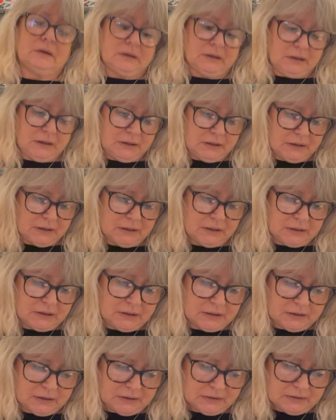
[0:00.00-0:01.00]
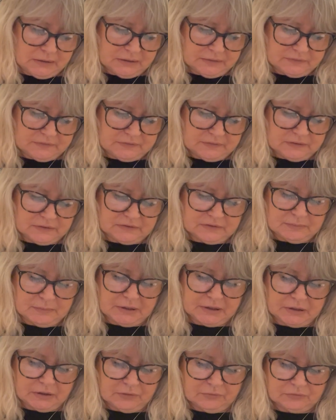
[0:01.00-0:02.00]
let's stick to my
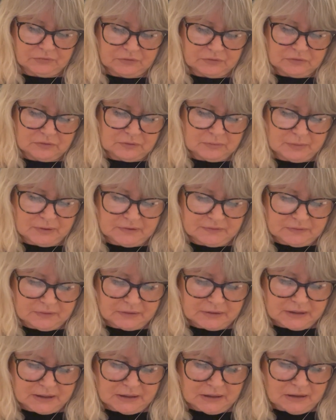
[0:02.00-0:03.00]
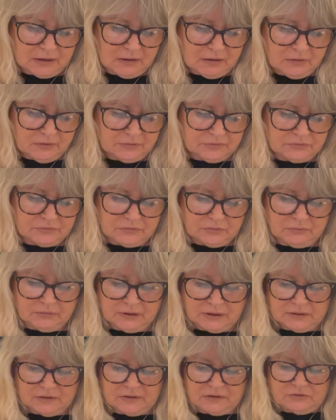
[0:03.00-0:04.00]
notes, because otherwise I'll get lost, don't
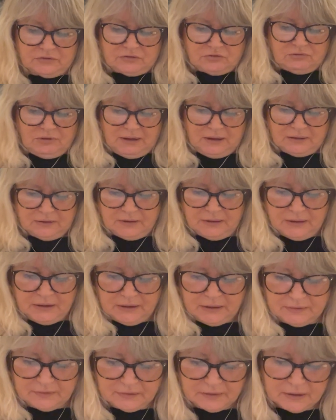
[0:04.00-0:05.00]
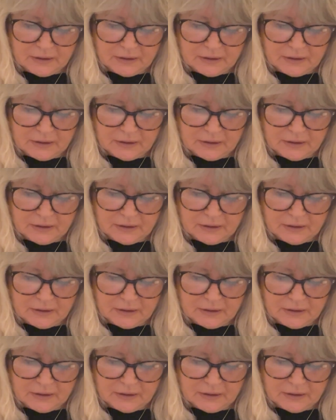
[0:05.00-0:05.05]
get distracted.